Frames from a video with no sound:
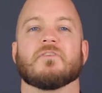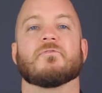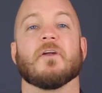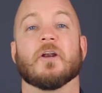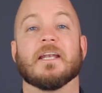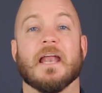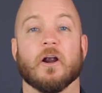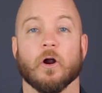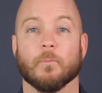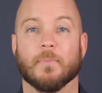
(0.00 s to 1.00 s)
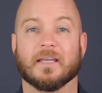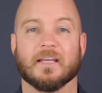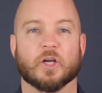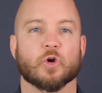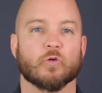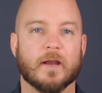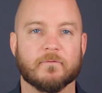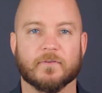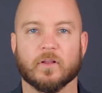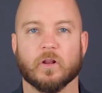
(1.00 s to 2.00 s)
is very narrow, making it
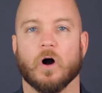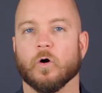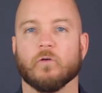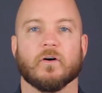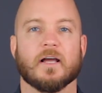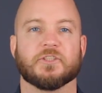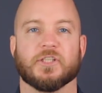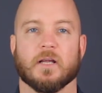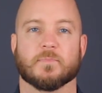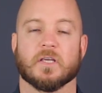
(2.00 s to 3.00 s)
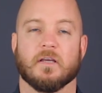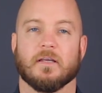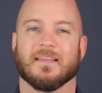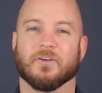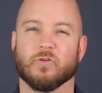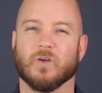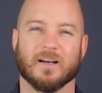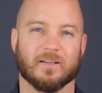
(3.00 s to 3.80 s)
great for the long oval head shapes. They do run a